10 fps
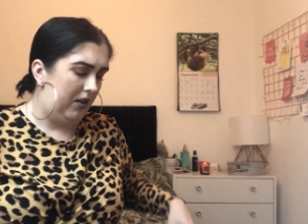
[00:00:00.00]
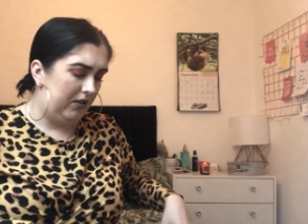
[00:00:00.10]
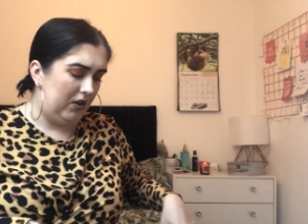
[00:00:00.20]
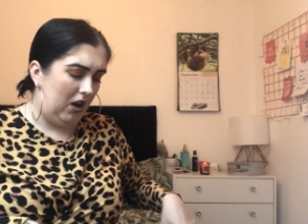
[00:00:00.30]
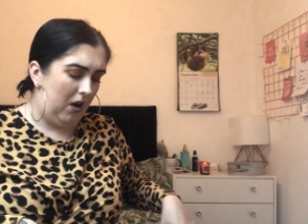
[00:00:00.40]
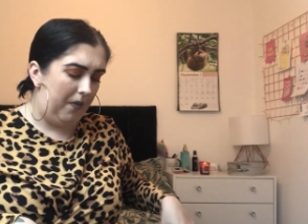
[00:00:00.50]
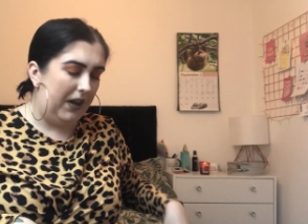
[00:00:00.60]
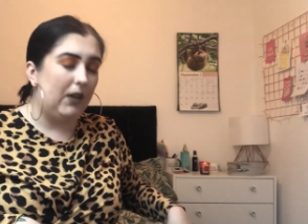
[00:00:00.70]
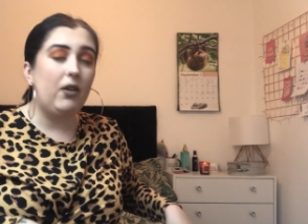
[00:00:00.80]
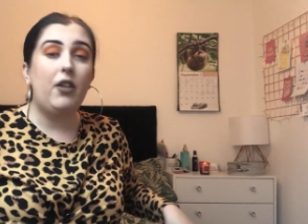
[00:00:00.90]
So
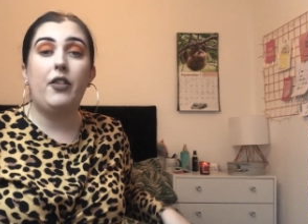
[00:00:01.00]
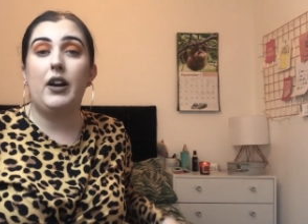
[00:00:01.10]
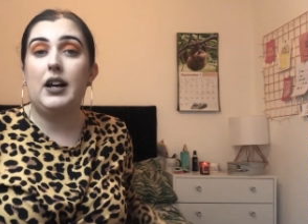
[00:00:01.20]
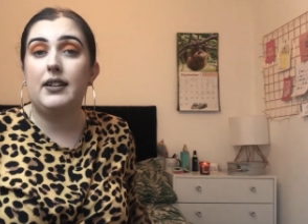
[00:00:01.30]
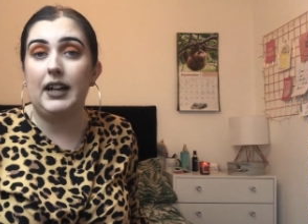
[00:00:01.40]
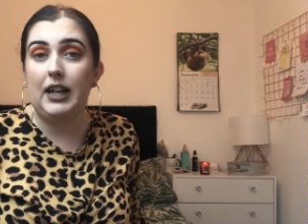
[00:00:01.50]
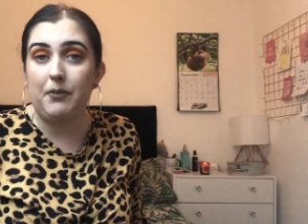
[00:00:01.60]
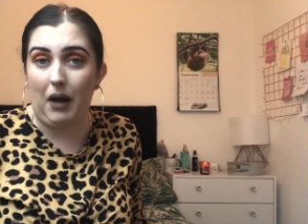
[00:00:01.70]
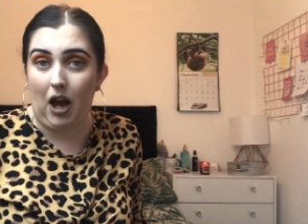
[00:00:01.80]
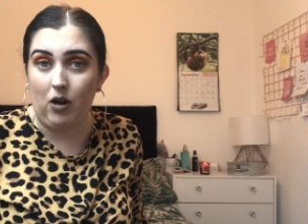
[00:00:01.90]
these are
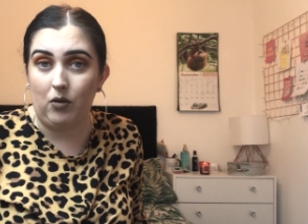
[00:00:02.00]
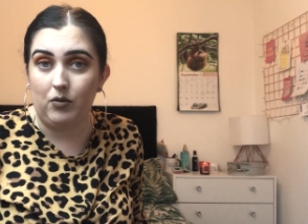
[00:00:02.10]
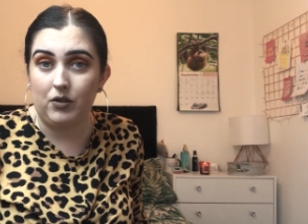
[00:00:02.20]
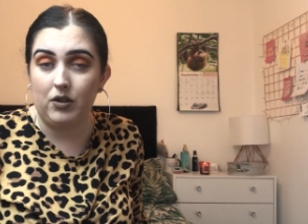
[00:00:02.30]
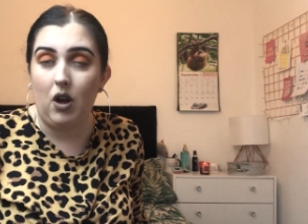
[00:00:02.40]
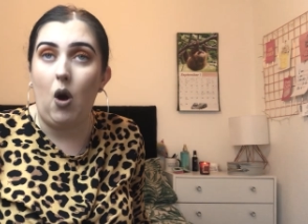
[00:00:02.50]
thirteen pounds,